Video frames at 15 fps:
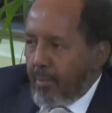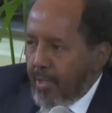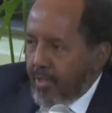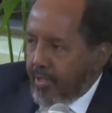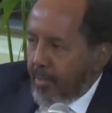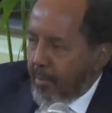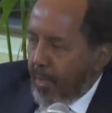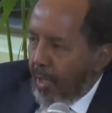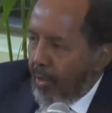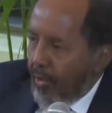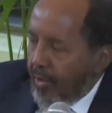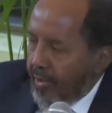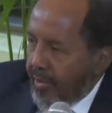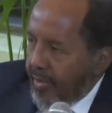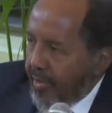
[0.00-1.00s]
Minister
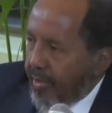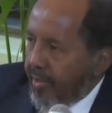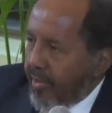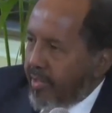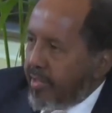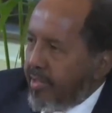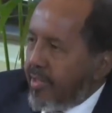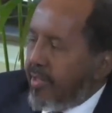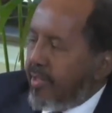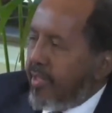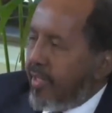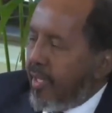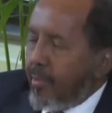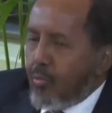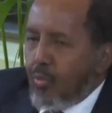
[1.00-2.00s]
Meloni, she
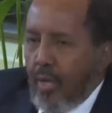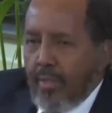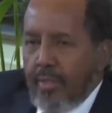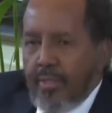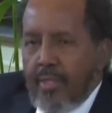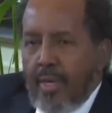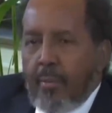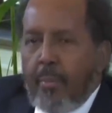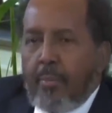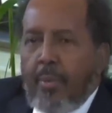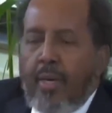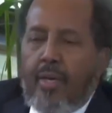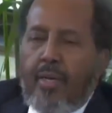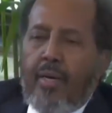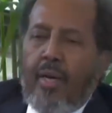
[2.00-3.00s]
came to Addis
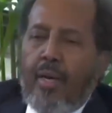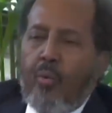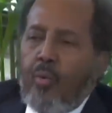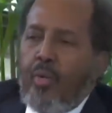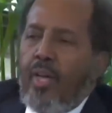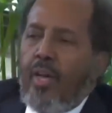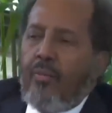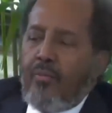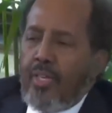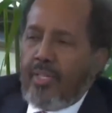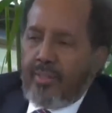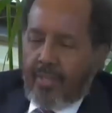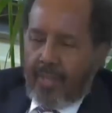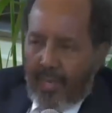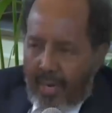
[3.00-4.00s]
Ababa, and we have a
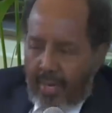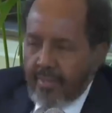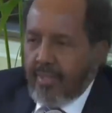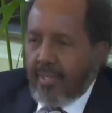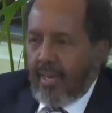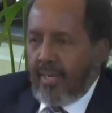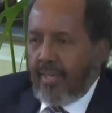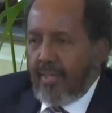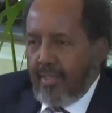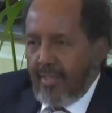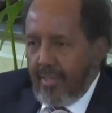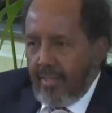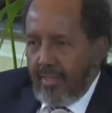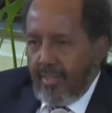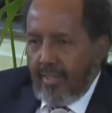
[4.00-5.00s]
trilateral
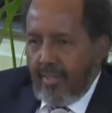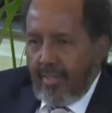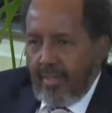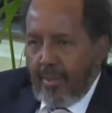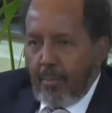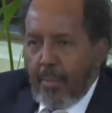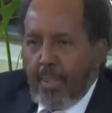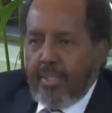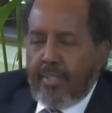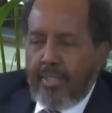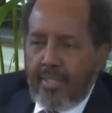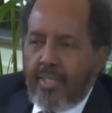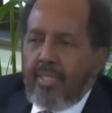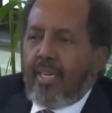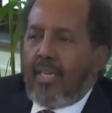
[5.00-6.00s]
eh,
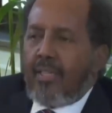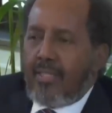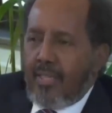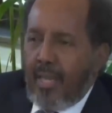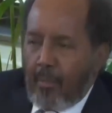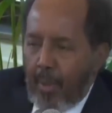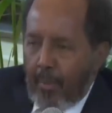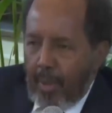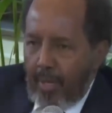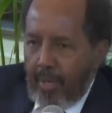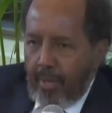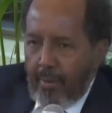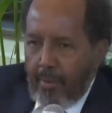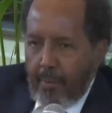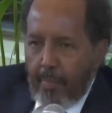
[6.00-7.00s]
meeting in Addis Ababa,
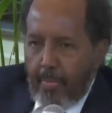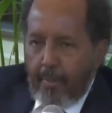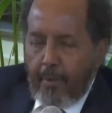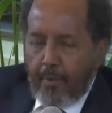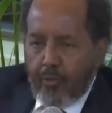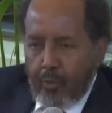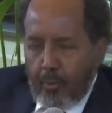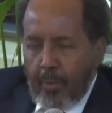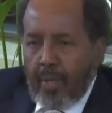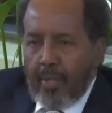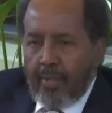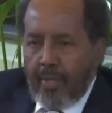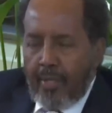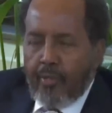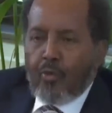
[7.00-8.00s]

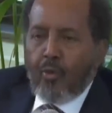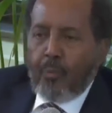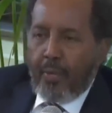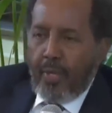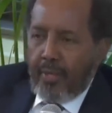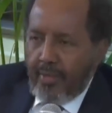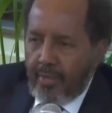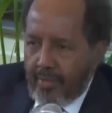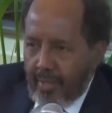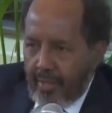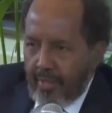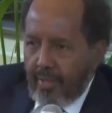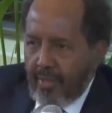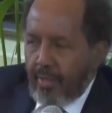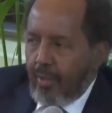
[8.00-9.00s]
Somalia, Ethiopia, and Italy.